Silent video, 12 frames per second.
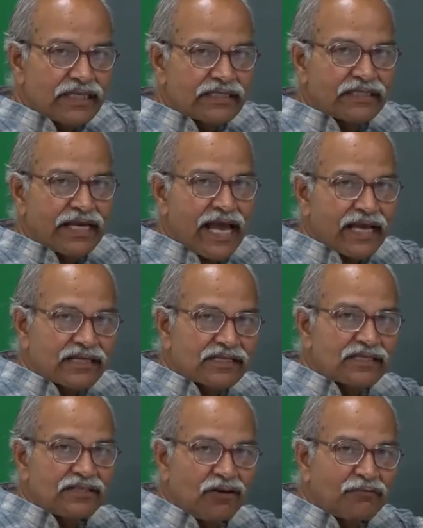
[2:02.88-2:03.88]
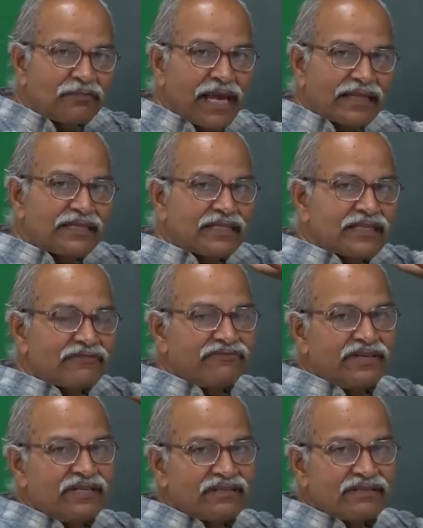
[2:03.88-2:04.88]
that is the action of magnetic
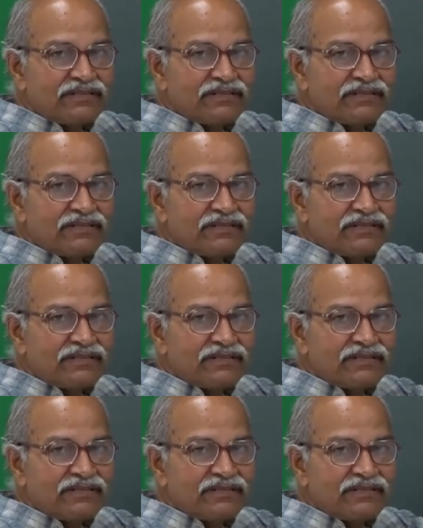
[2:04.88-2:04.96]
field.